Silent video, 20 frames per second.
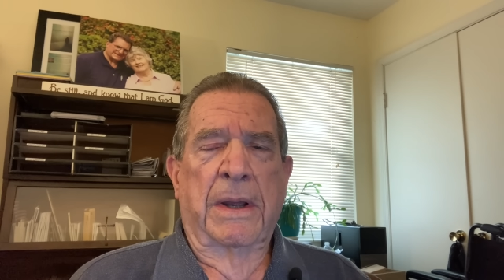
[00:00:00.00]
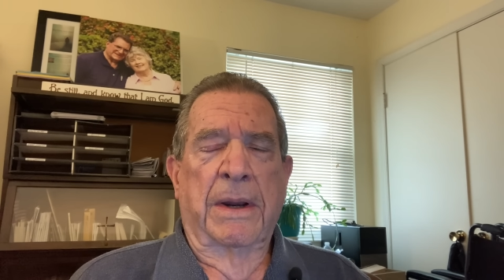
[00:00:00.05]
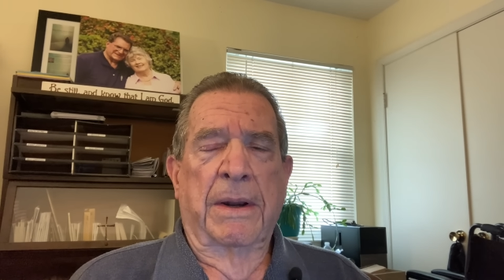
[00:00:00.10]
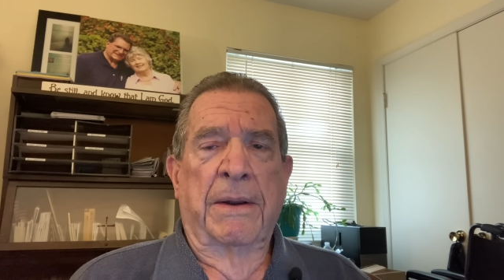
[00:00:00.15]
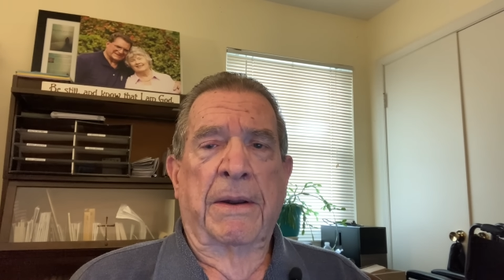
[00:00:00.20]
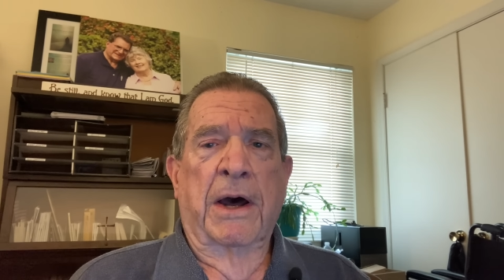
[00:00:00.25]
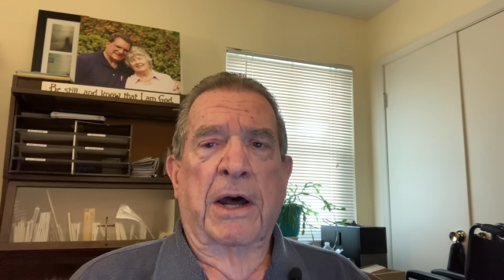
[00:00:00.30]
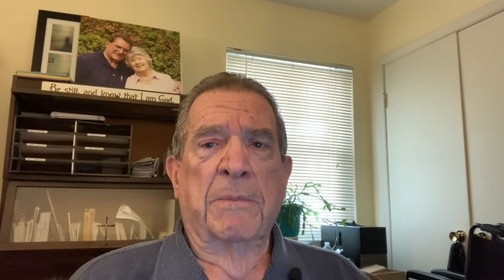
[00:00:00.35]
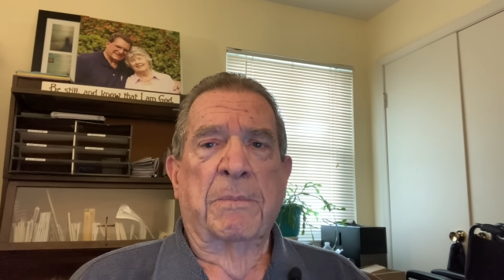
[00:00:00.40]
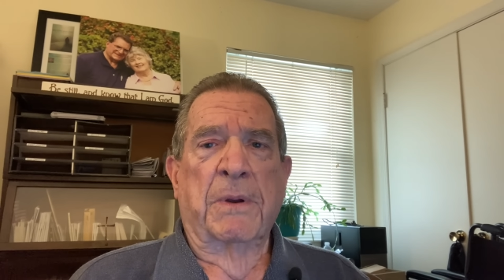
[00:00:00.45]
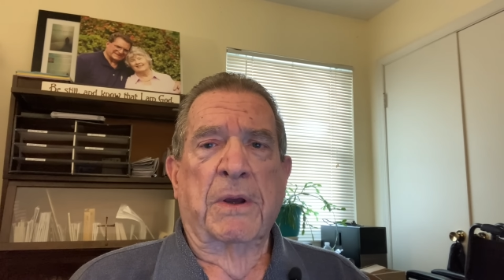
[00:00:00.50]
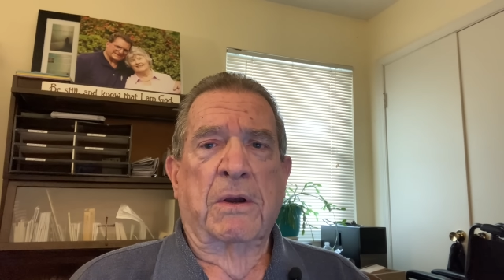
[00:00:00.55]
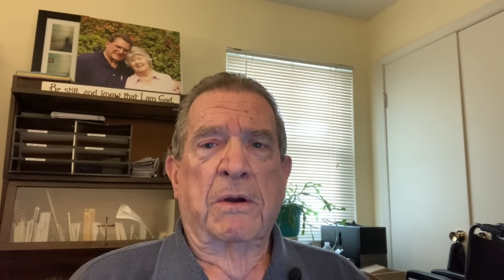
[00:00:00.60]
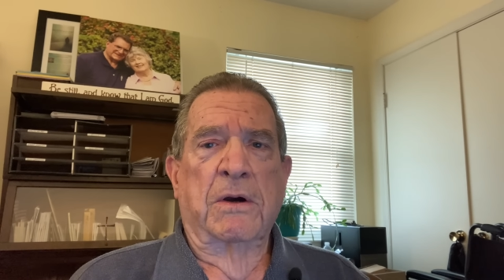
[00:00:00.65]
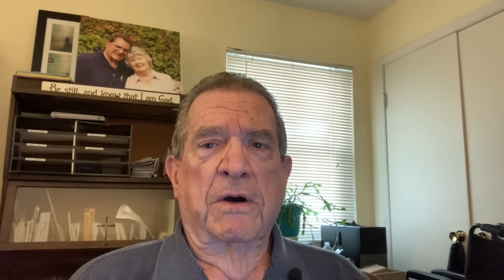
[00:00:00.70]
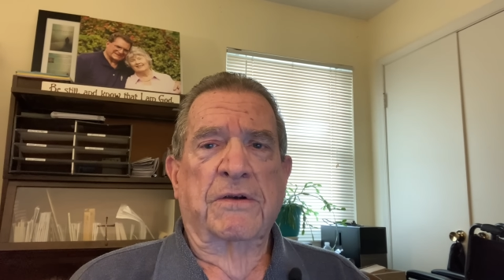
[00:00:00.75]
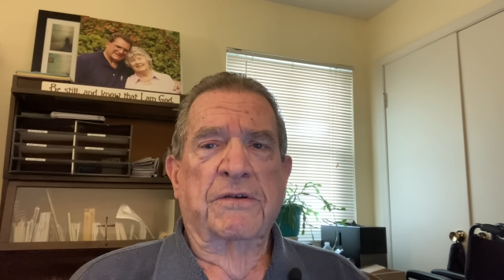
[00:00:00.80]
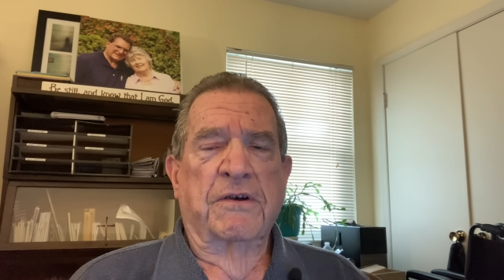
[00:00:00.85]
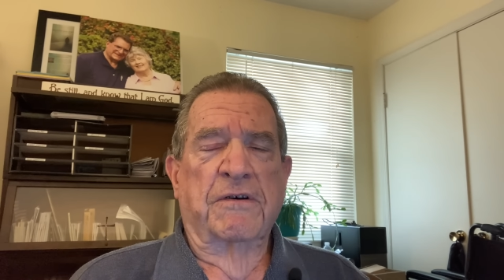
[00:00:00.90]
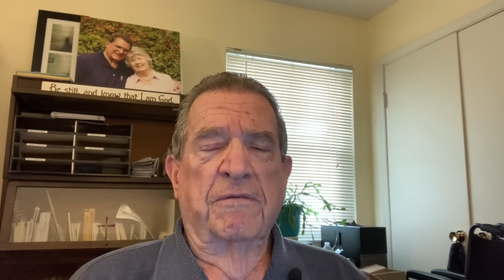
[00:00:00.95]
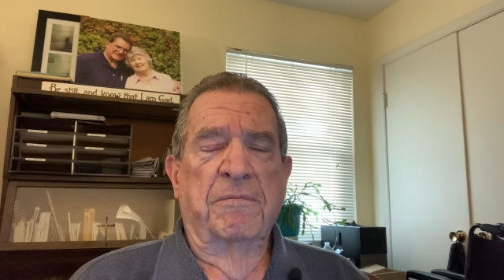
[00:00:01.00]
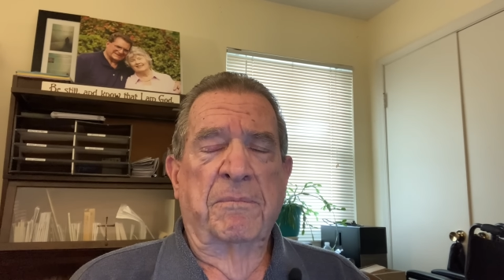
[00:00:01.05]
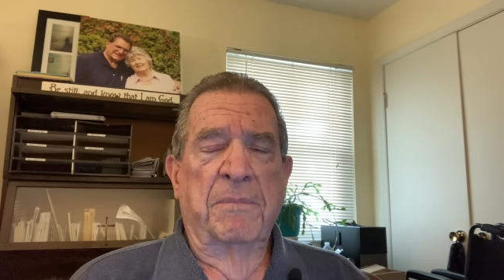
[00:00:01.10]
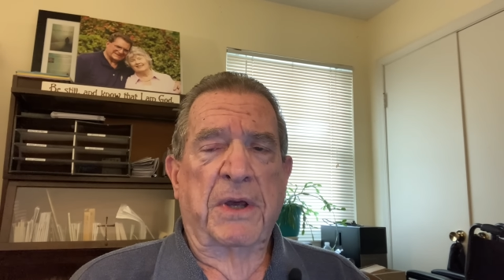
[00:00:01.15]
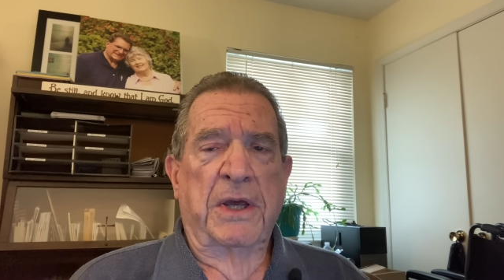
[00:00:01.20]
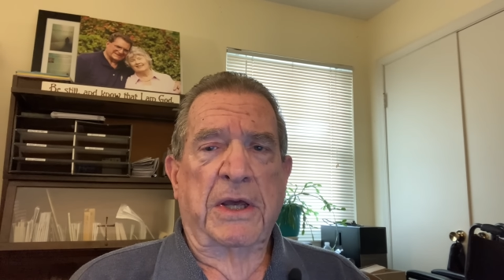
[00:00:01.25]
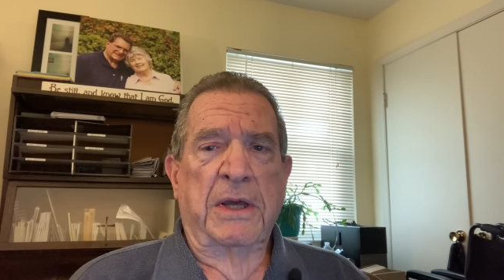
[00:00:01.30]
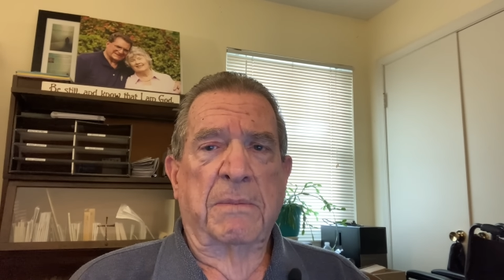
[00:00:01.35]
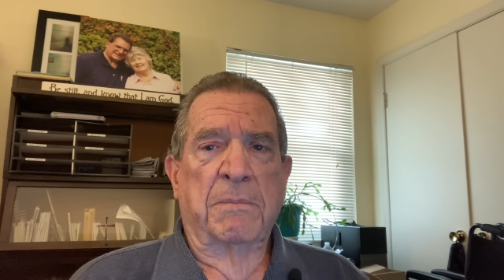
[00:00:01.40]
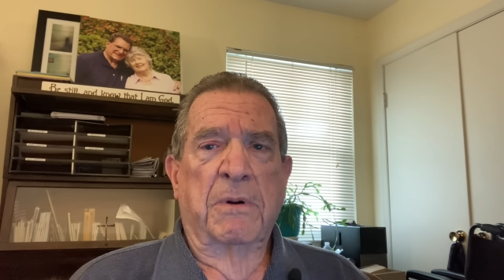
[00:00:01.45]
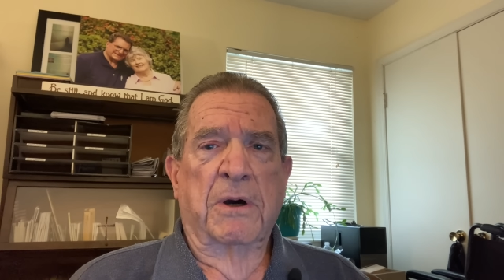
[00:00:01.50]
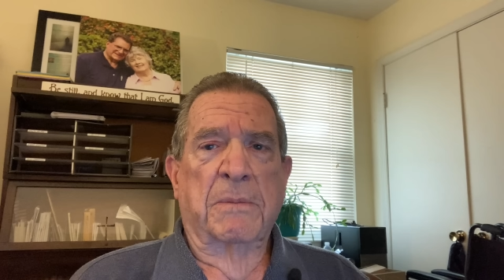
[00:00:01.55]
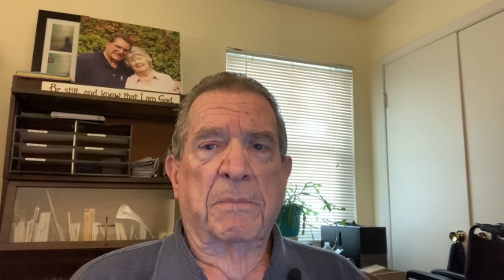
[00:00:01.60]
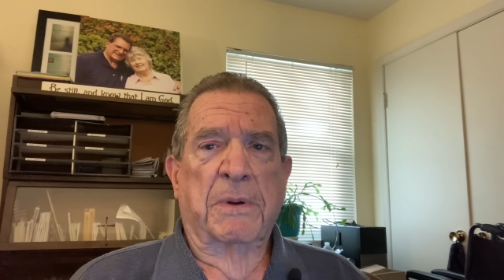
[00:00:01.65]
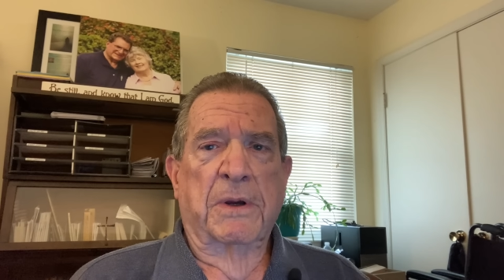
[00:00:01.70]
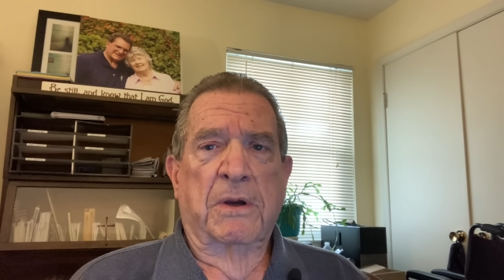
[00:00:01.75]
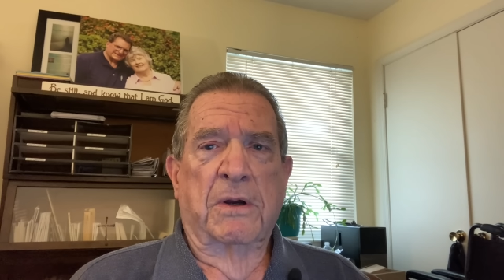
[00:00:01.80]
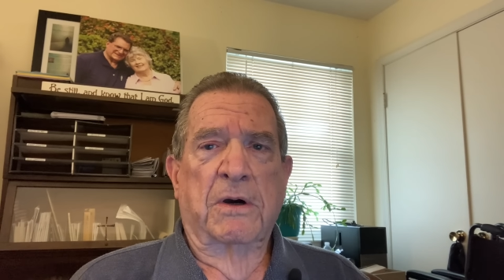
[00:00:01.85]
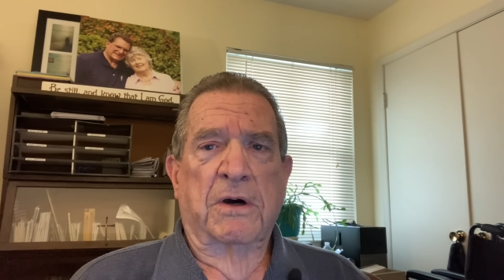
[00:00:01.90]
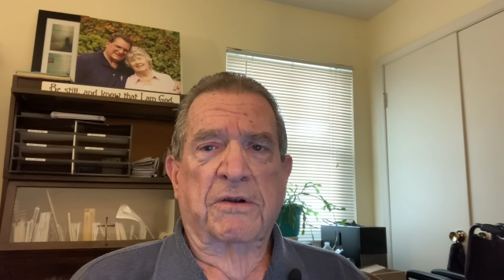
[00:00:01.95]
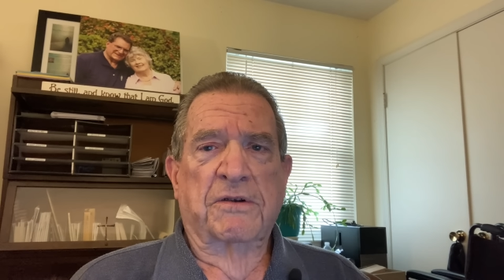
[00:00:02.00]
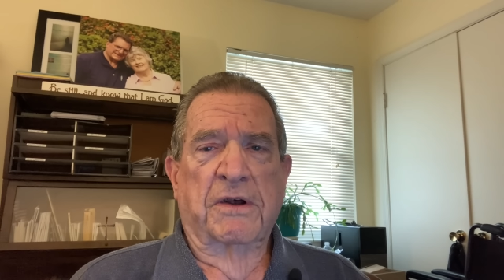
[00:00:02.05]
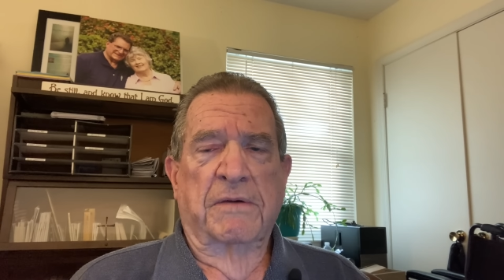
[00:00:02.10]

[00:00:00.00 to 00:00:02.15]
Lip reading: not because of me, but because